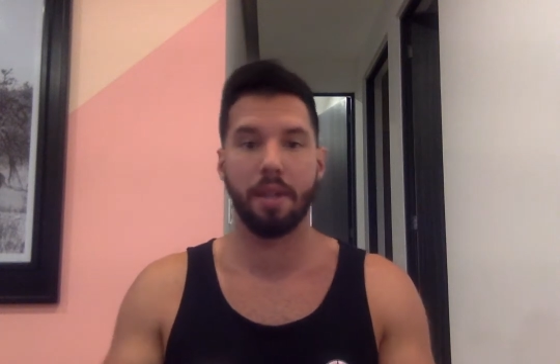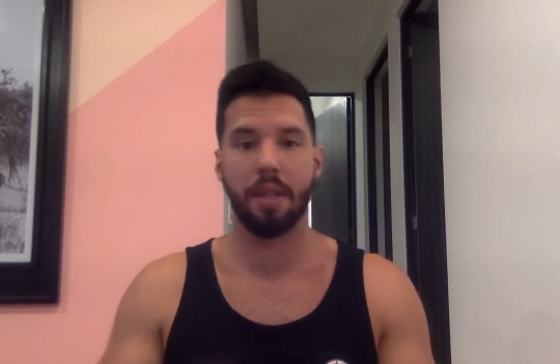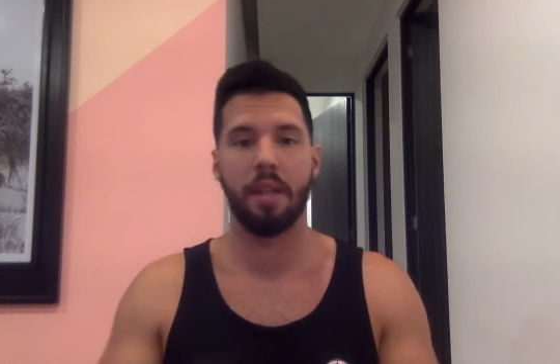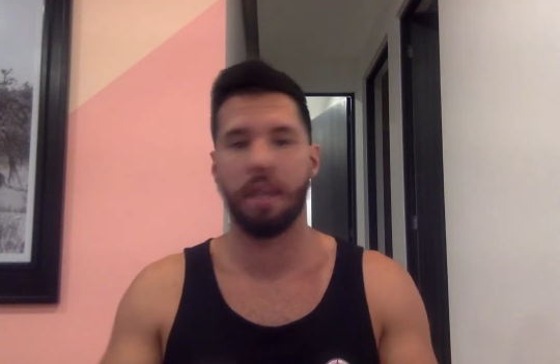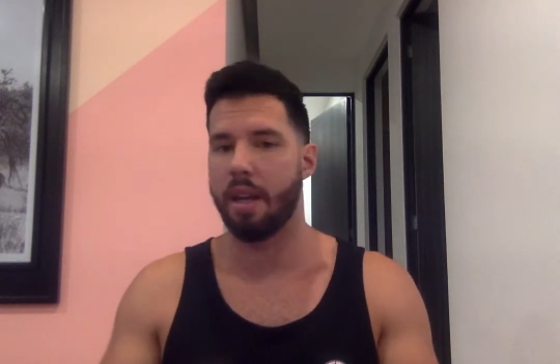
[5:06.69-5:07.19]

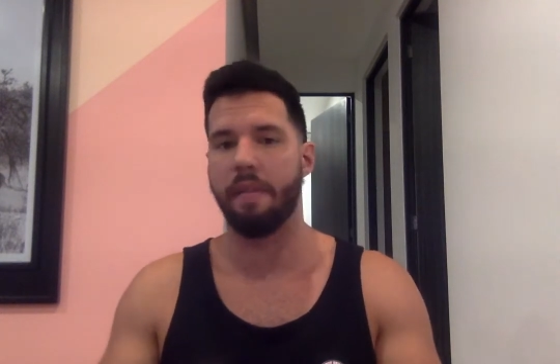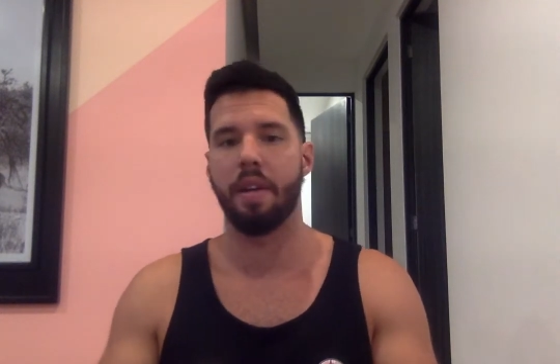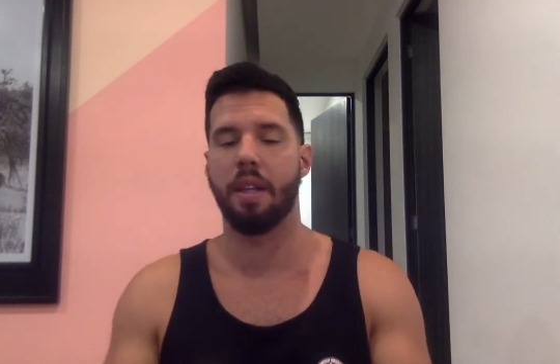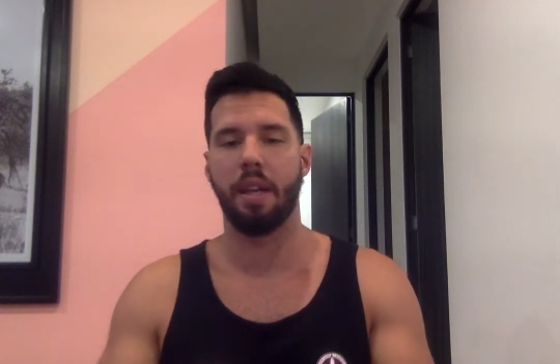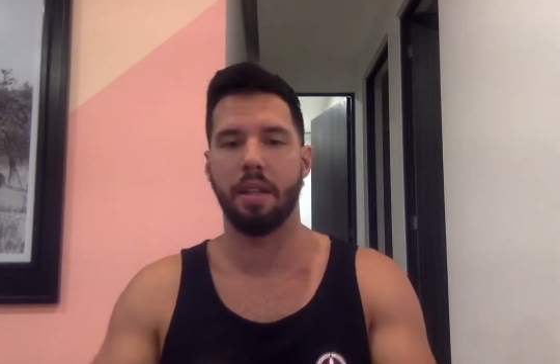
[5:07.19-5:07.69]
and
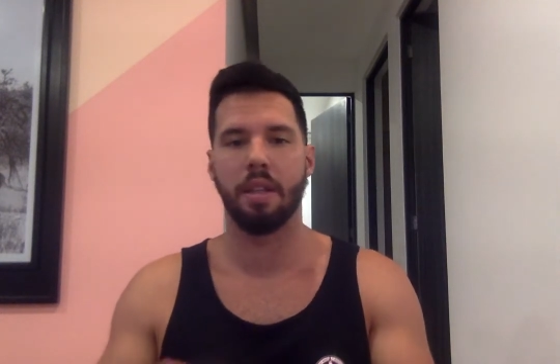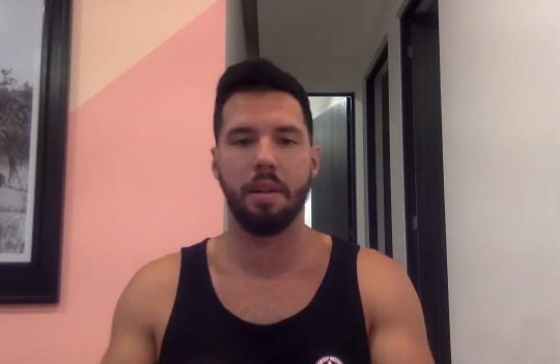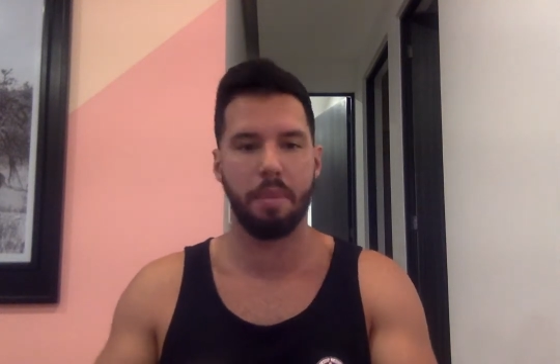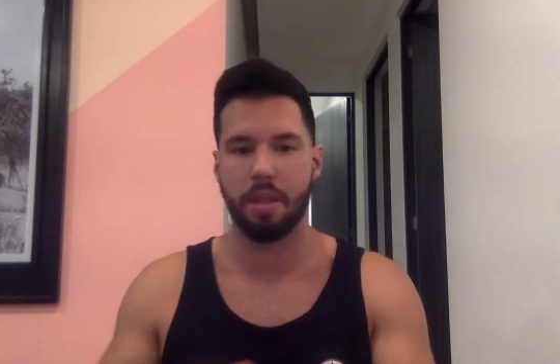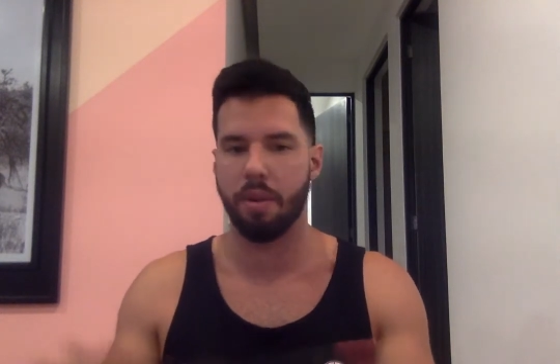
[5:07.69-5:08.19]
everything is gonna
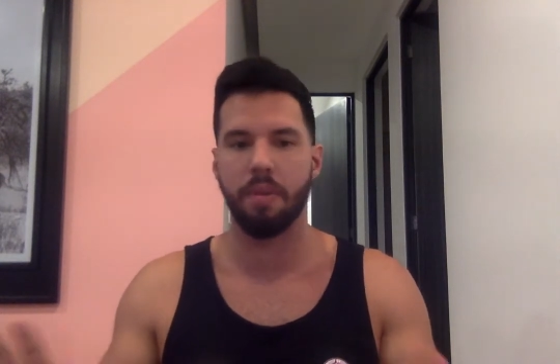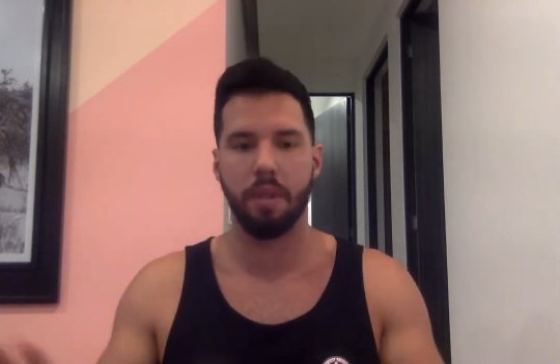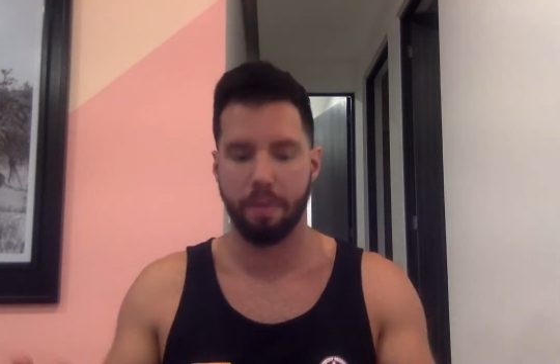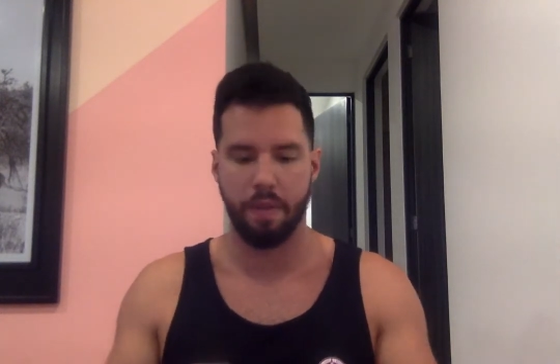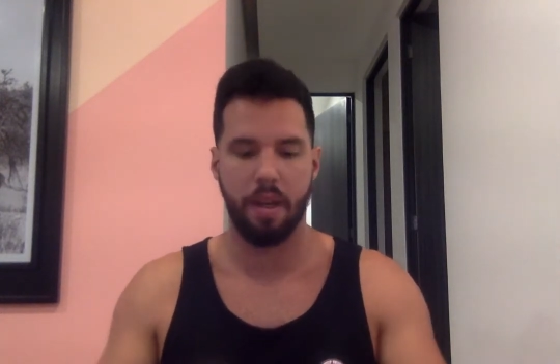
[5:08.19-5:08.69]
be
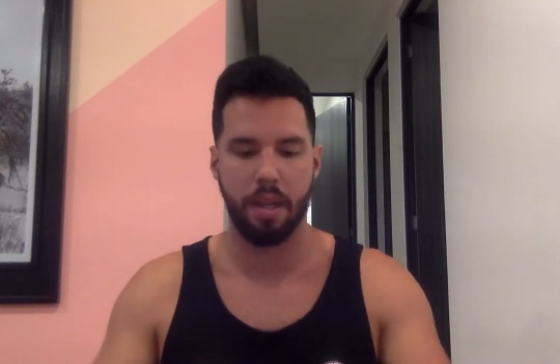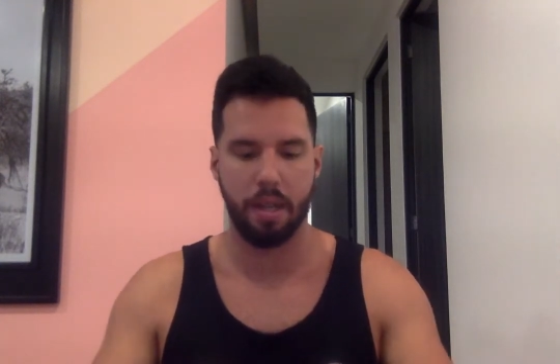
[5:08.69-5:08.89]
totally fine.